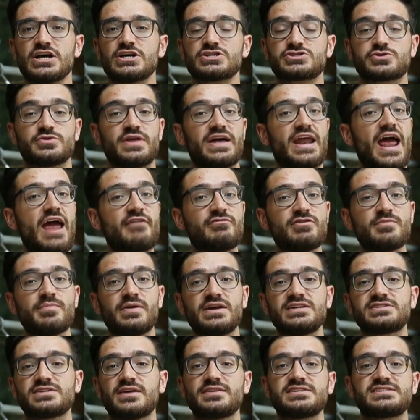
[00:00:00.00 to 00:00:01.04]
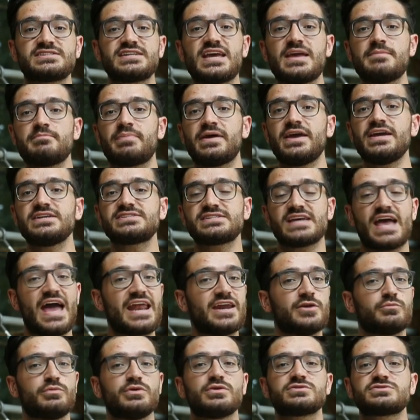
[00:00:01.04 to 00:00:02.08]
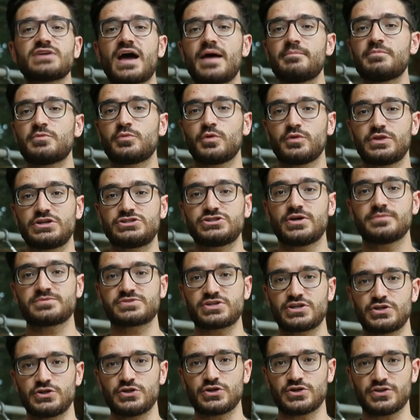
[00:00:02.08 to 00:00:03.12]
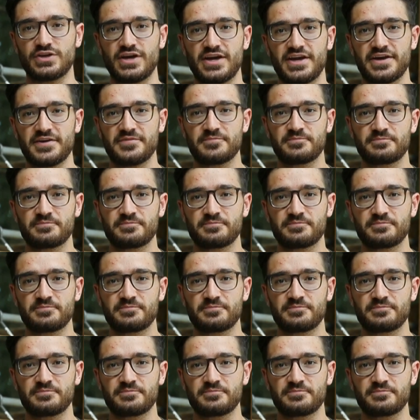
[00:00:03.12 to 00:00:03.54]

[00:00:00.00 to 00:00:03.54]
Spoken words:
so that everybody's on the same pace and in real time of what the jump's gonna look like.